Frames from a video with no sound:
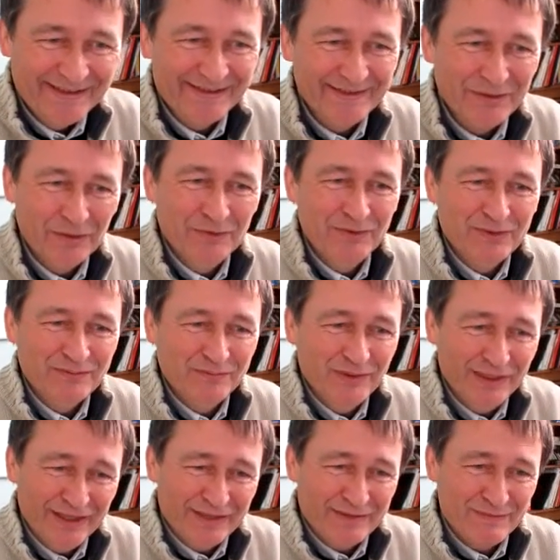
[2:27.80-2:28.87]
An open
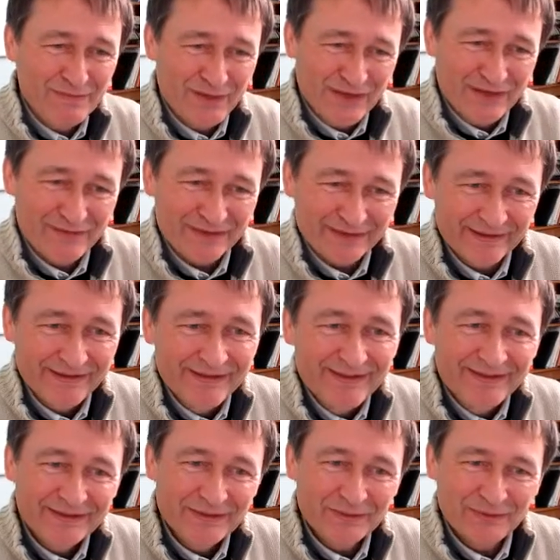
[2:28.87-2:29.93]
place paving.
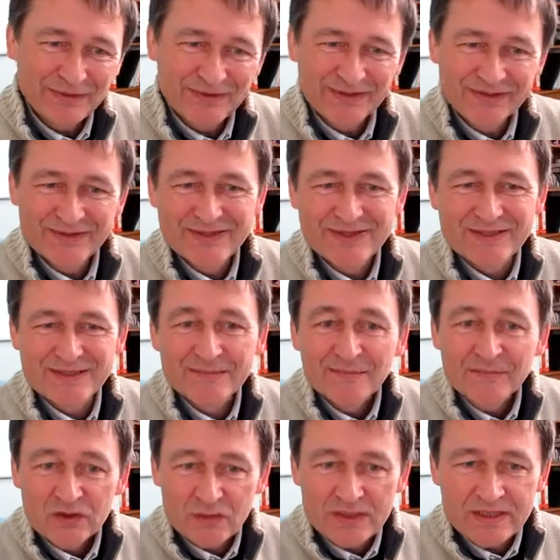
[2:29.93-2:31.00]
Oh, what nonsense.
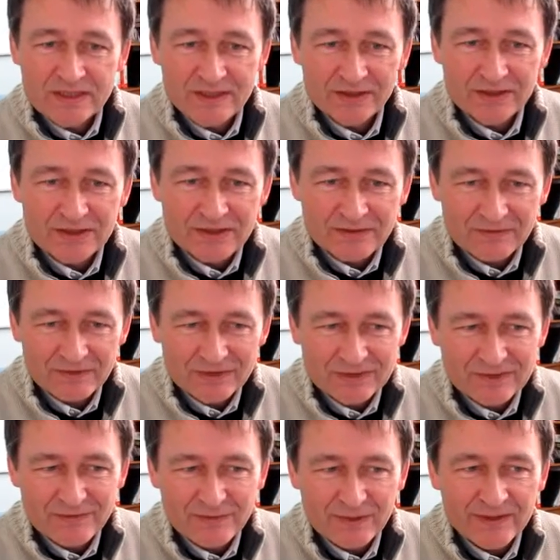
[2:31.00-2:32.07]
20 yards in
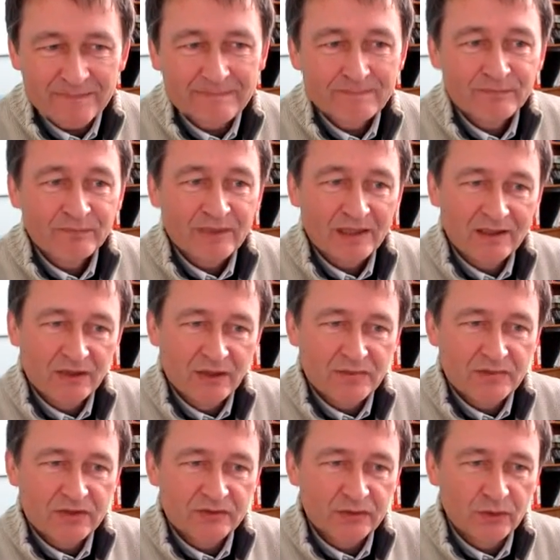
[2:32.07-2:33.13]
front of me
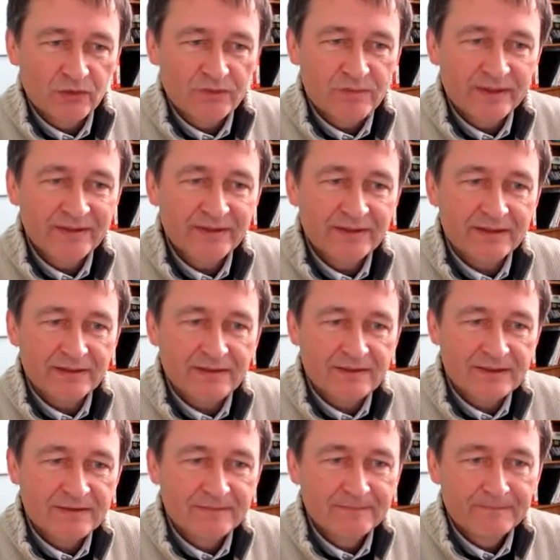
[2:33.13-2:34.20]
loomed a row of
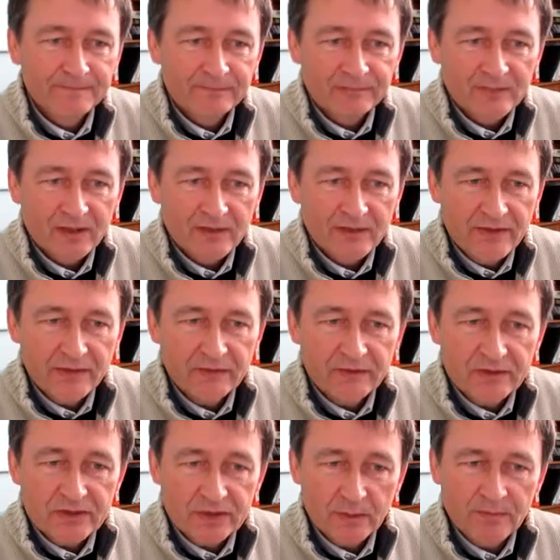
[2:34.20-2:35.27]
buildings. They were at
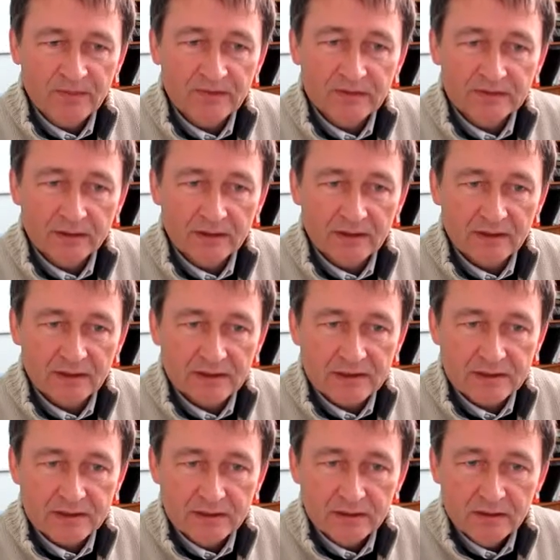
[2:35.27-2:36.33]
the top of a
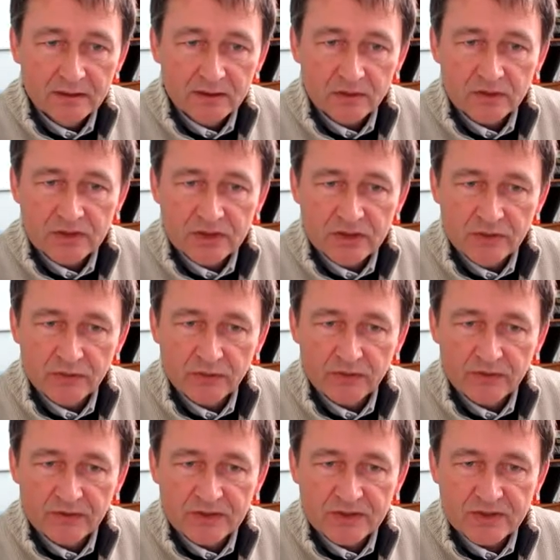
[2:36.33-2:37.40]
rise and were 2 or
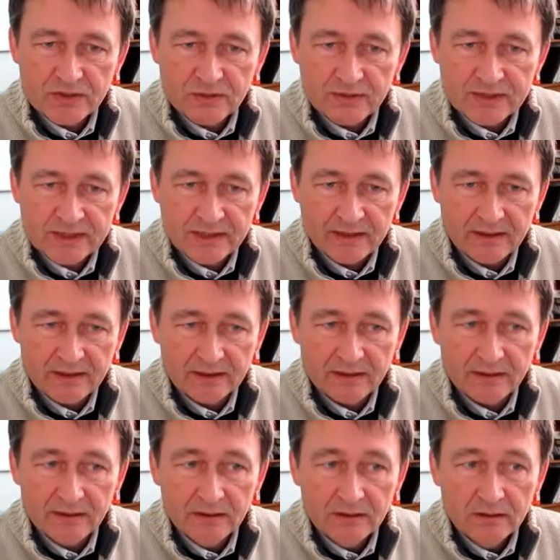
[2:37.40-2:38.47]
3 stories
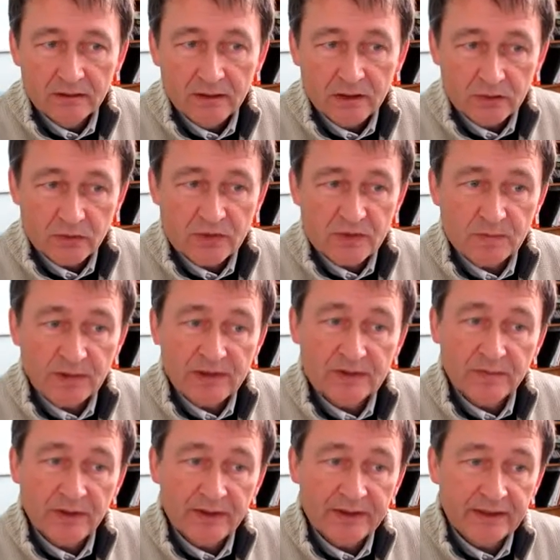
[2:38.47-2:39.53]
high and were
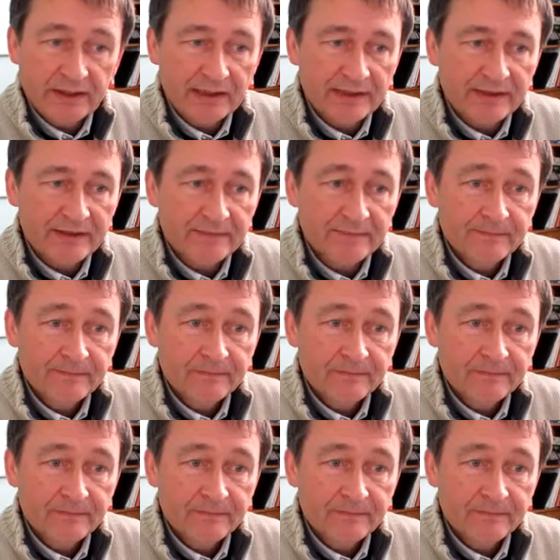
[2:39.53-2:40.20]
split by an alley.